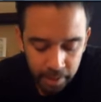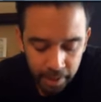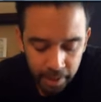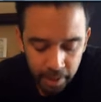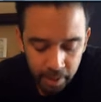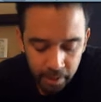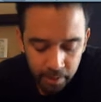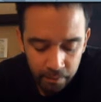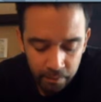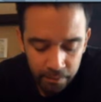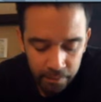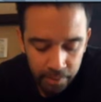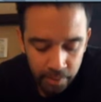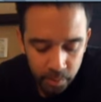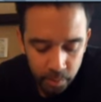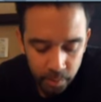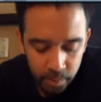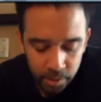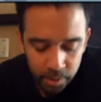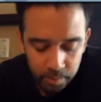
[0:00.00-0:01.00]
They are
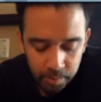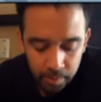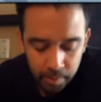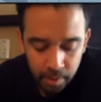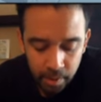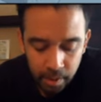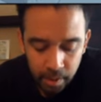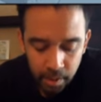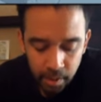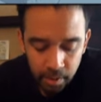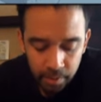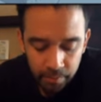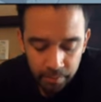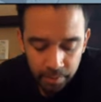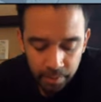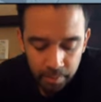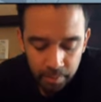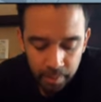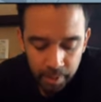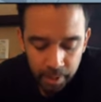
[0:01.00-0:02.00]

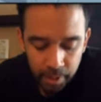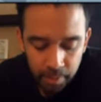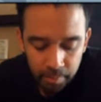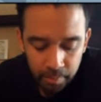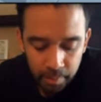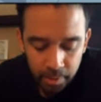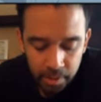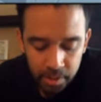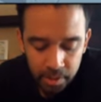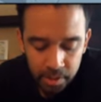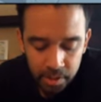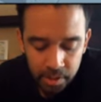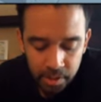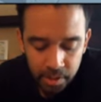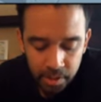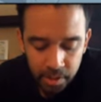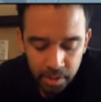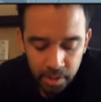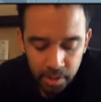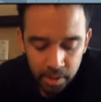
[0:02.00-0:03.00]
filled by
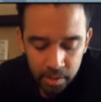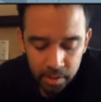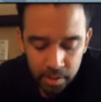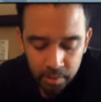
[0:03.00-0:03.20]
emergency